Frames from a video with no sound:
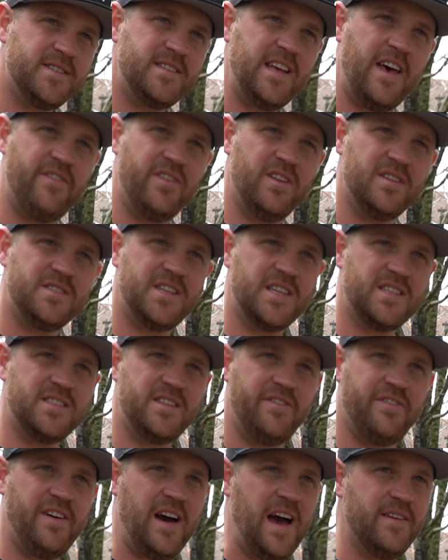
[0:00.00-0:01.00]
seven,
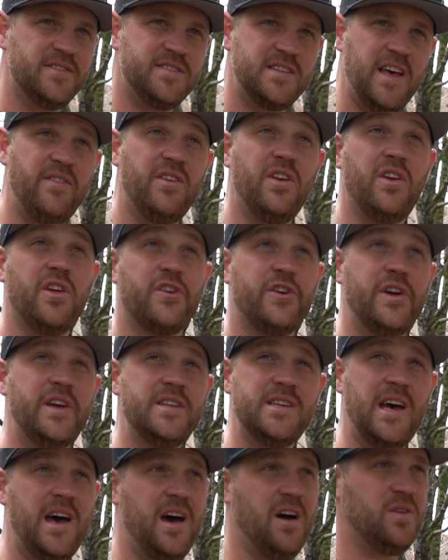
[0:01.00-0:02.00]
sixty-five, seventy
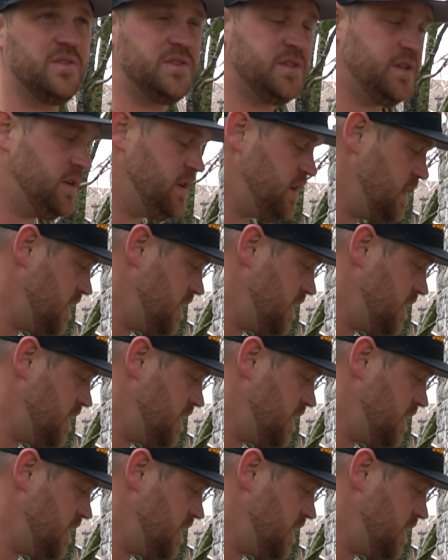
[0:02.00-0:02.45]
degrees out.